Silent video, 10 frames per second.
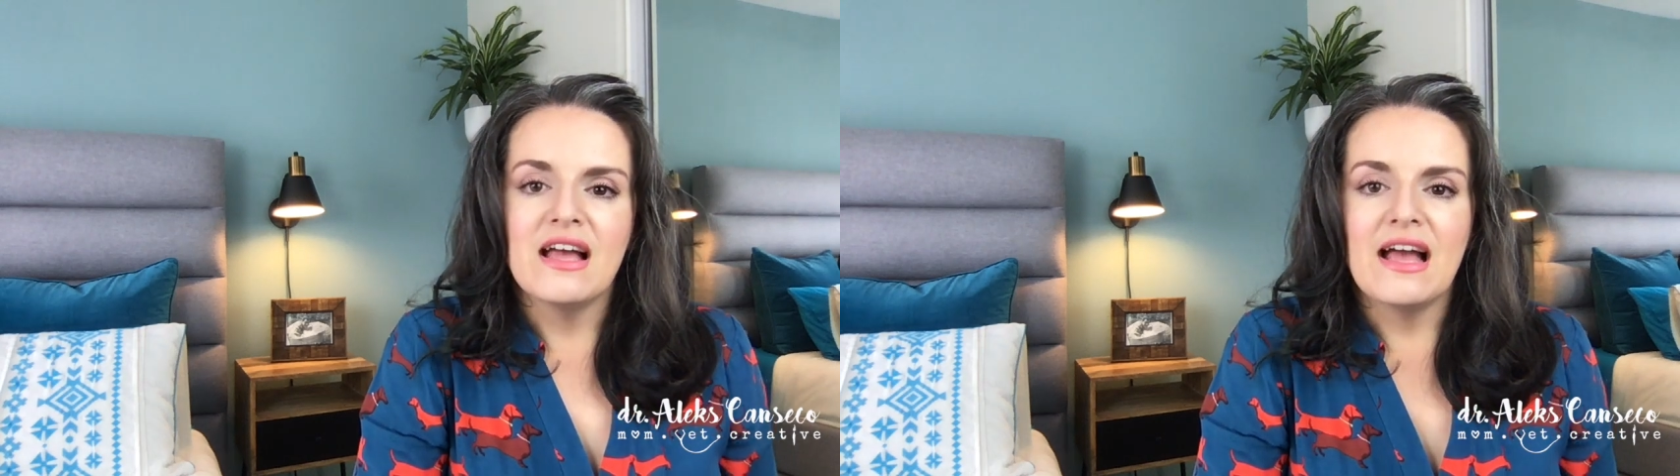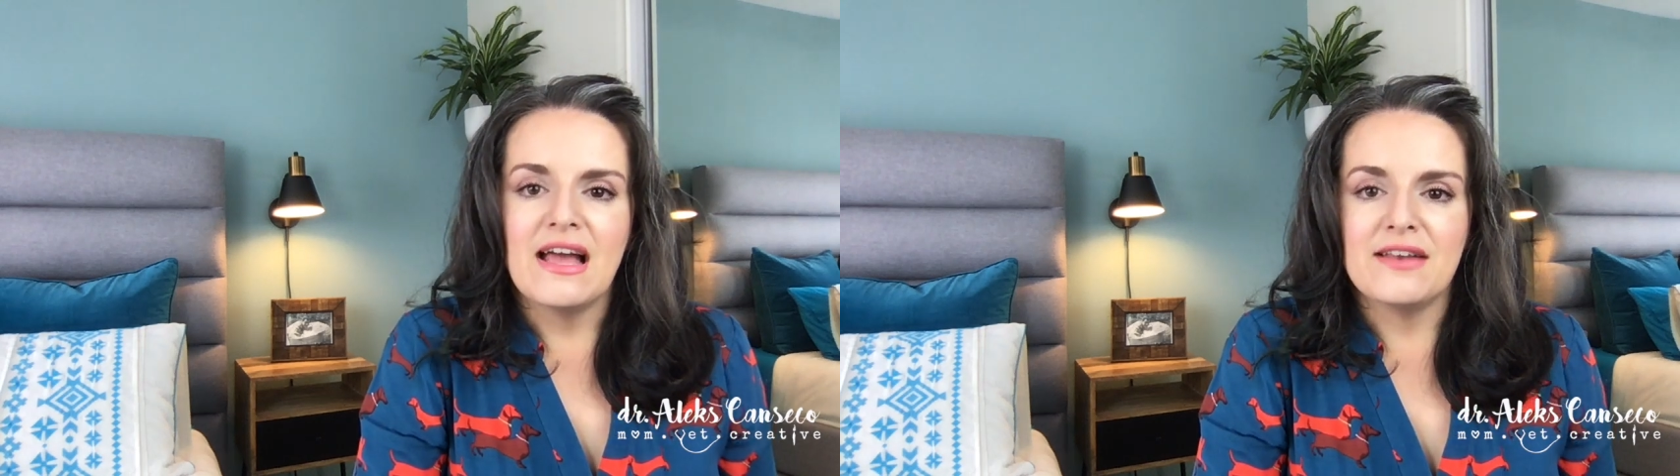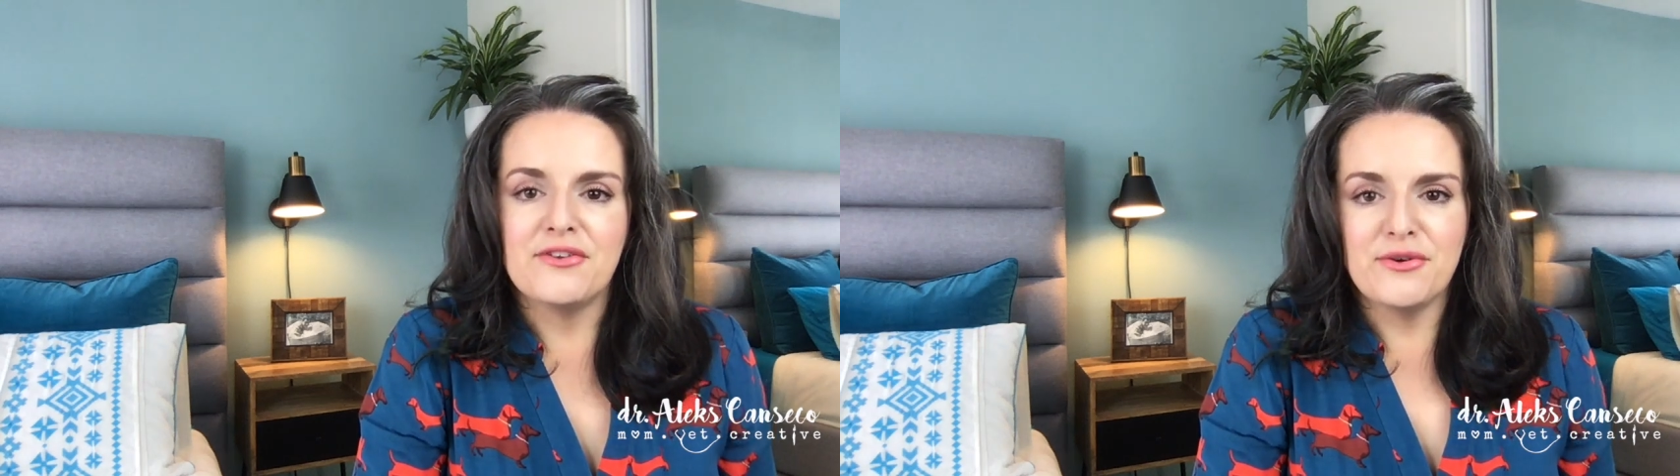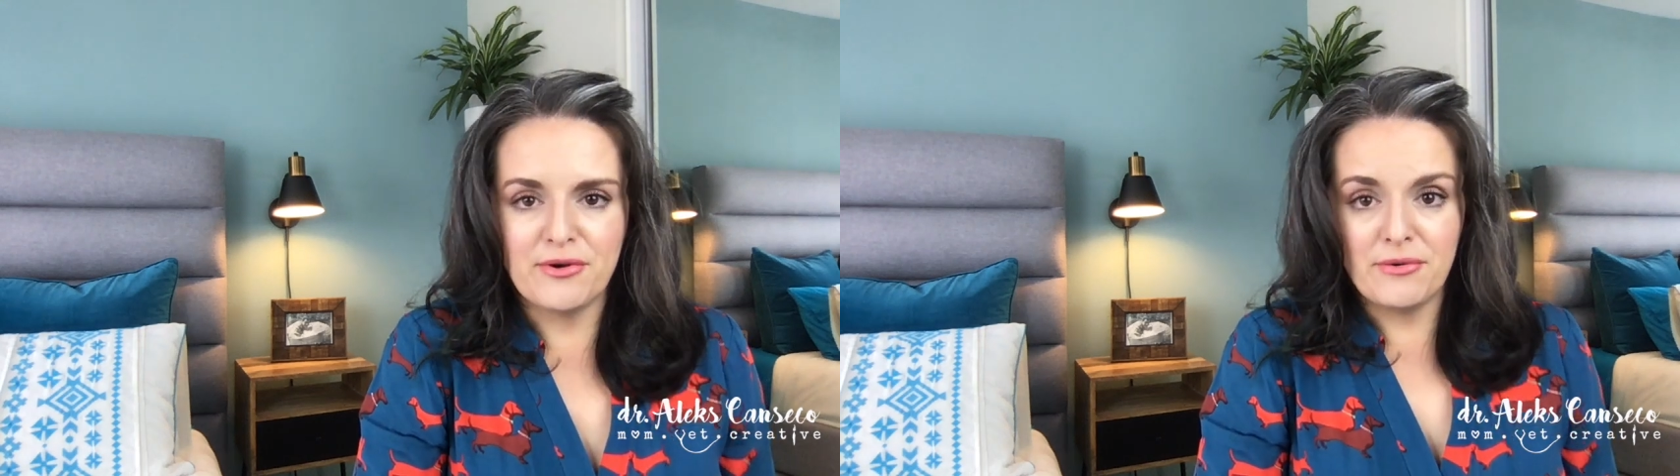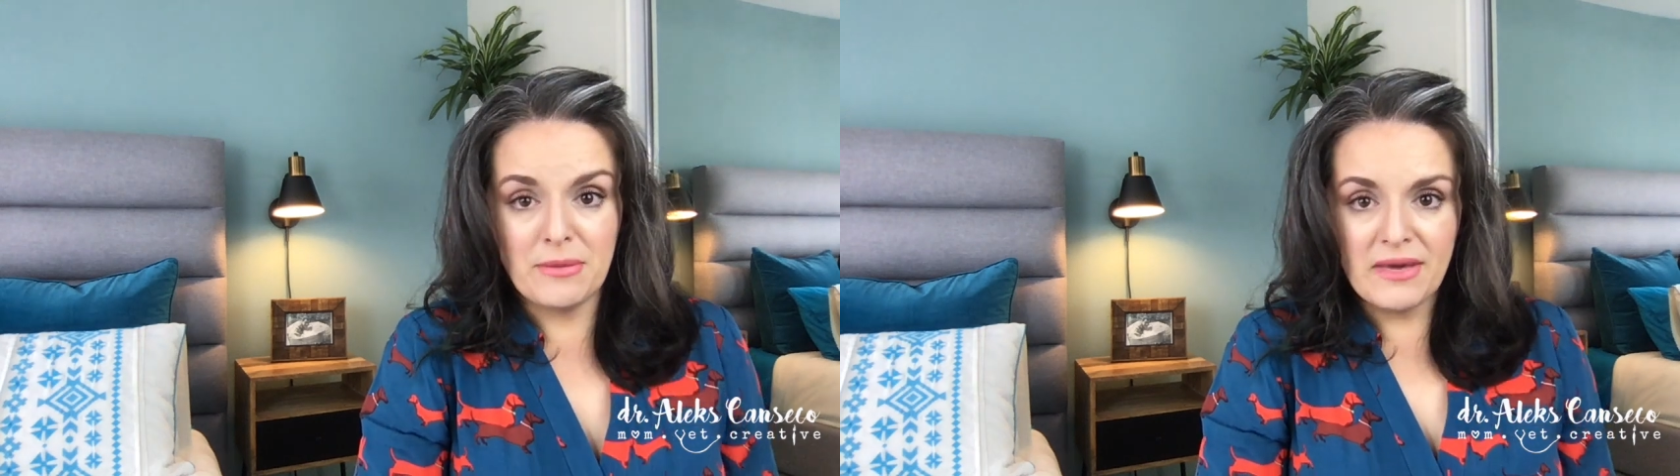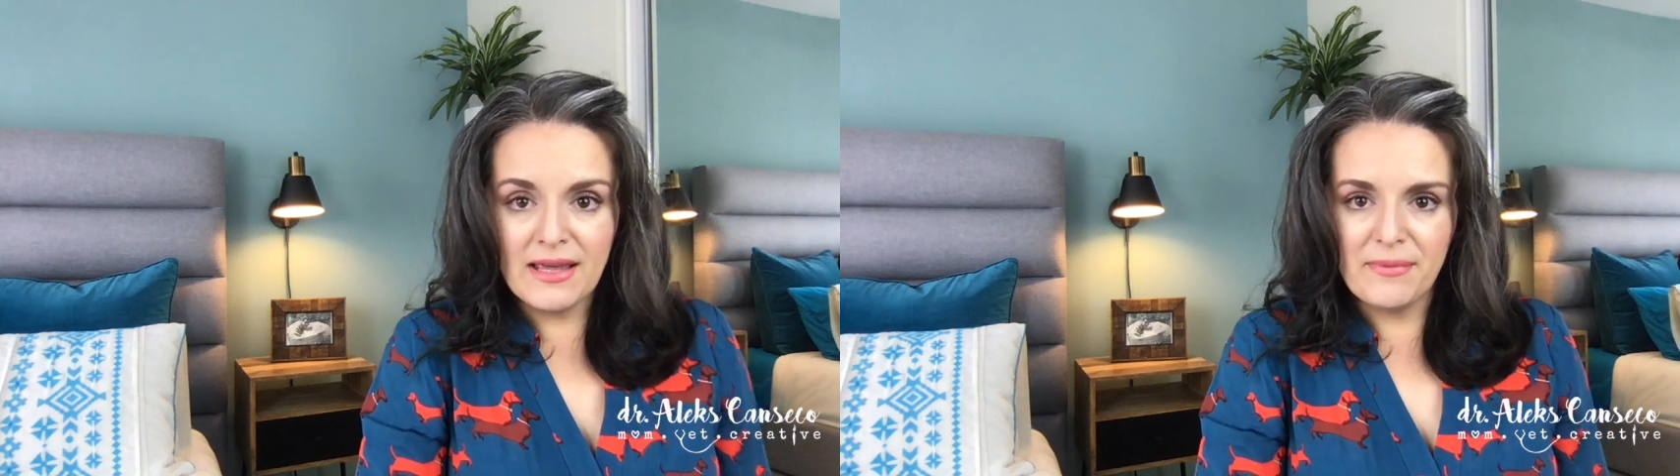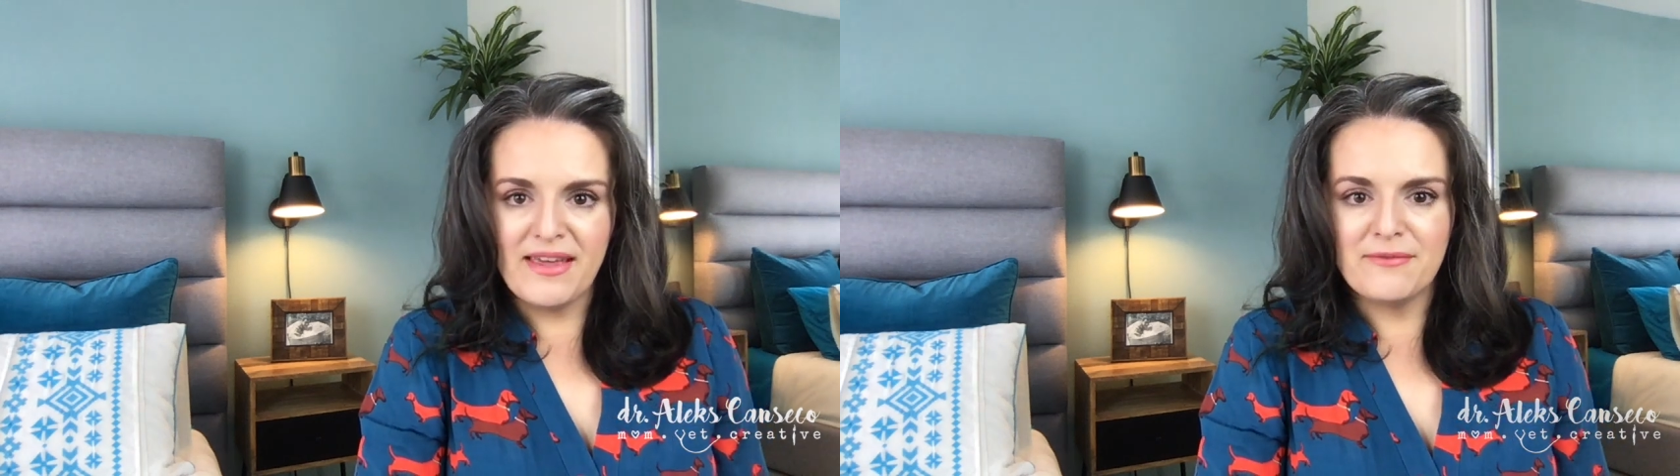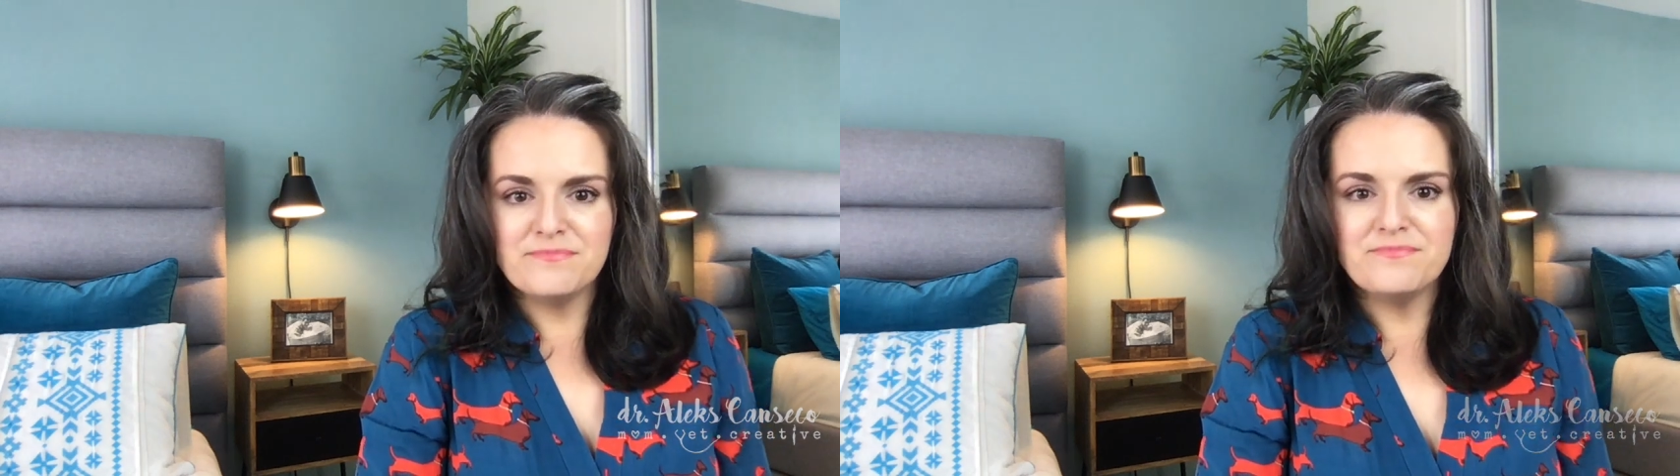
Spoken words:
and your growing baby.